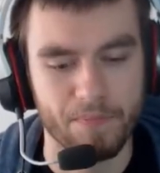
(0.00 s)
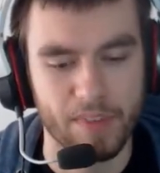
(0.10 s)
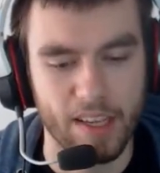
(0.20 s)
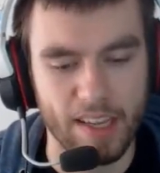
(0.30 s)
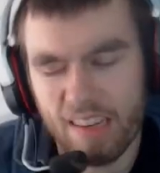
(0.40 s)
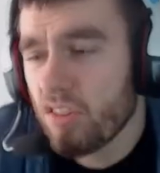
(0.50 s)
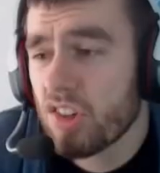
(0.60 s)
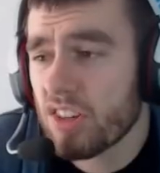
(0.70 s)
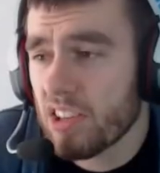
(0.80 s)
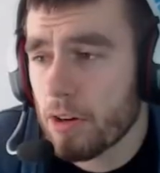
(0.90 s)
even
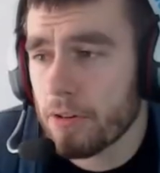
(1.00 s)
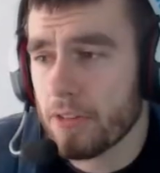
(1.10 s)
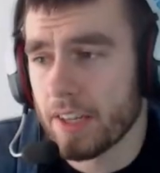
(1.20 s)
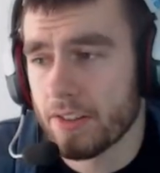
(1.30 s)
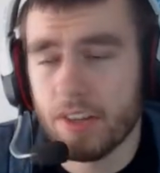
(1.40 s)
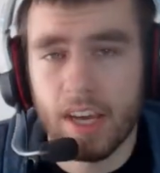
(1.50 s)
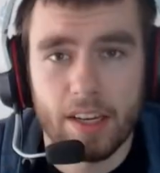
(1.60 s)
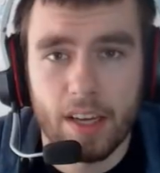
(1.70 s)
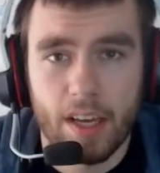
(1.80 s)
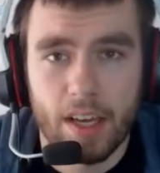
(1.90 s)
just little things
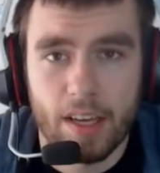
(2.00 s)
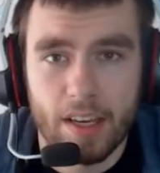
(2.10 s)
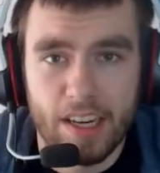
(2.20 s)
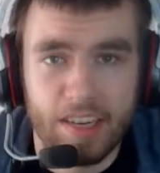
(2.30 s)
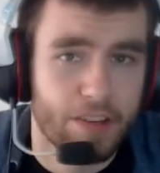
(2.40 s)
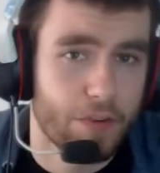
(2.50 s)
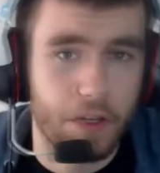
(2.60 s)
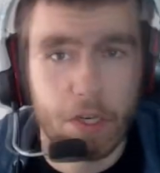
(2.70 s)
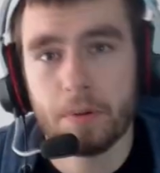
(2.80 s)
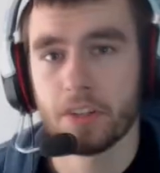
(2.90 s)
like it does
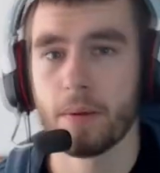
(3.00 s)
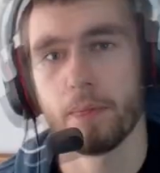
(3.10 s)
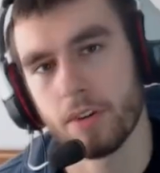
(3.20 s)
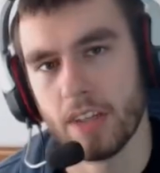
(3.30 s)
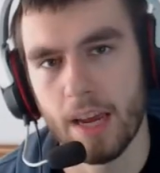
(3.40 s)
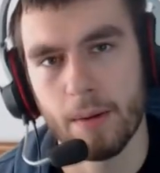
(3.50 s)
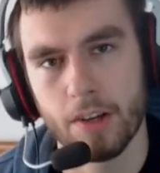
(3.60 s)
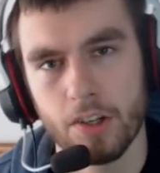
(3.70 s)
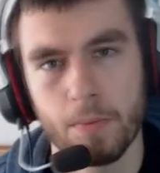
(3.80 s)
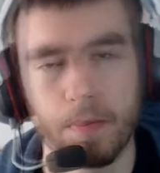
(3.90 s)
50% more
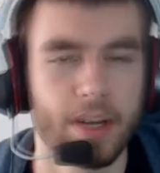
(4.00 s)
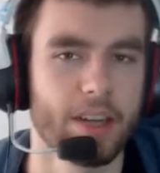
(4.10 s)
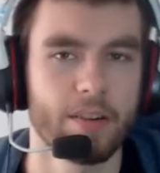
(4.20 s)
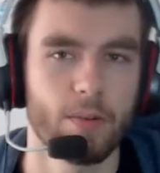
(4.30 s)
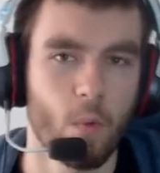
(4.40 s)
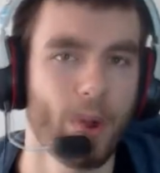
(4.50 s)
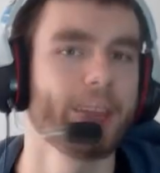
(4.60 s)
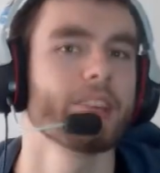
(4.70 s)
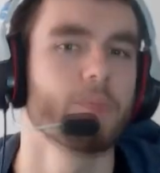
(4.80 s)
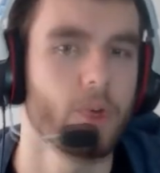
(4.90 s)
damage but
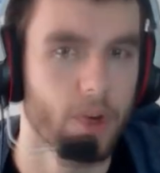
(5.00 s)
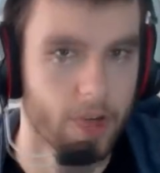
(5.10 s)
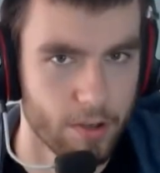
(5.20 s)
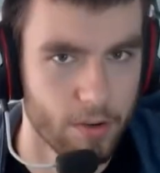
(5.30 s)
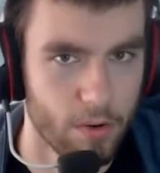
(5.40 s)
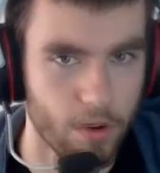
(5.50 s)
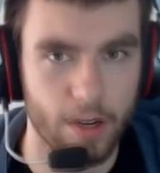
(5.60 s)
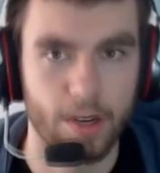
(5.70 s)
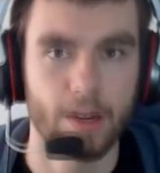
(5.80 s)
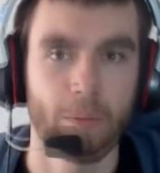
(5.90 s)
weighs more,
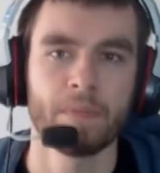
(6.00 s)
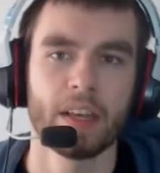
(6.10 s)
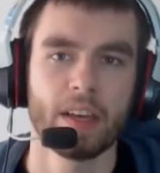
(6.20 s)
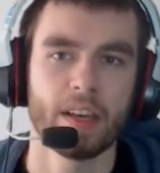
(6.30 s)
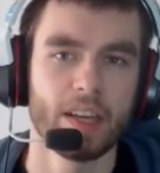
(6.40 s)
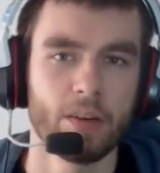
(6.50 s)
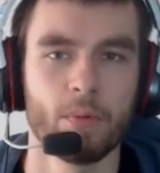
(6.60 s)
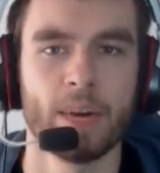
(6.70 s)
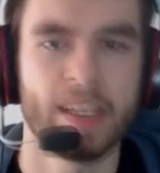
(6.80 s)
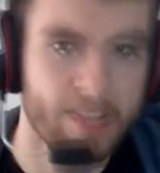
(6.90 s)
or it
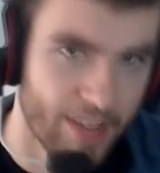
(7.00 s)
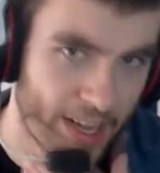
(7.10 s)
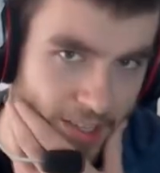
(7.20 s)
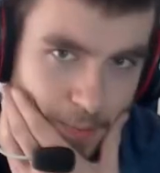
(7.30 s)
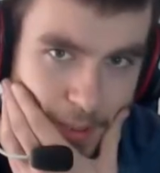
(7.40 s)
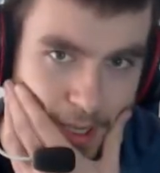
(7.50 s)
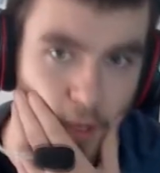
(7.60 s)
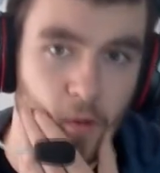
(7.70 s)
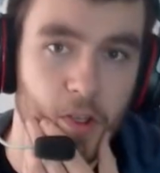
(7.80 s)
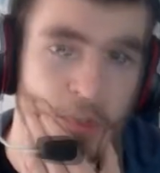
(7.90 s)
weighs less
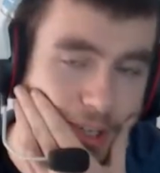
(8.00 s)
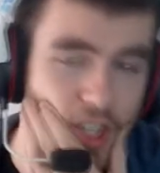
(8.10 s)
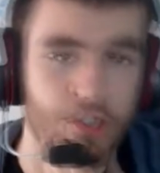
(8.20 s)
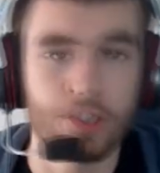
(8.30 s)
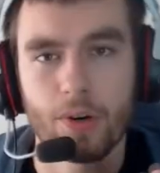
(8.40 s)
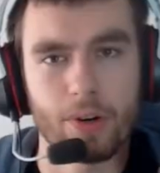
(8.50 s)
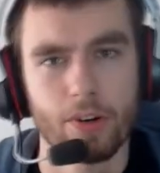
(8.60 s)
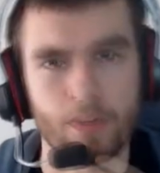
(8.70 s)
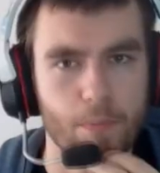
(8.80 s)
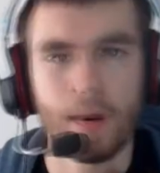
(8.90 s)
but swings slower,
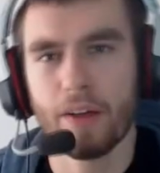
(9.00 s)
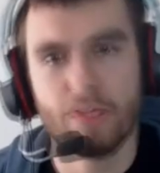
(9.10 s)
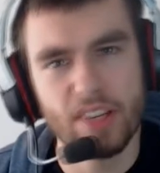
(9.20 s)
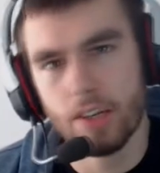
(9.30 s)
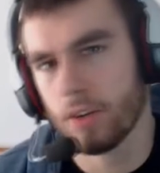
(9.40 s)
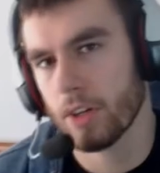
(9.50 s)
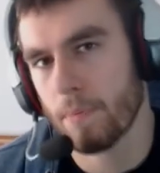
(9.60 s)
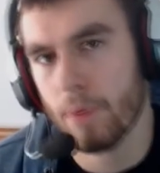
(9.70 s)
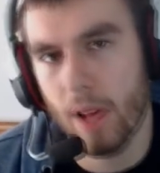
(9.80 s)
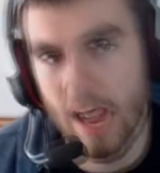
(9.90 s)
or buffs that you could
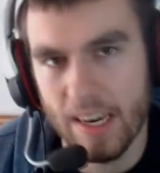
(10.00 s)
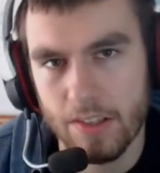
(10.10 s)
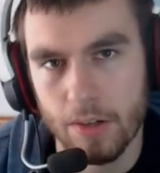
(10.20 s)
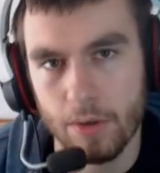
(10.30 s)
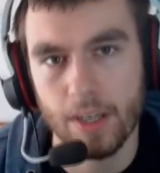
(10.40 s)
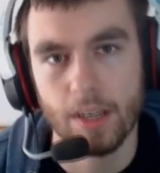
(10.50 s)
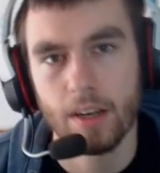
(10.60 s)
apply to it,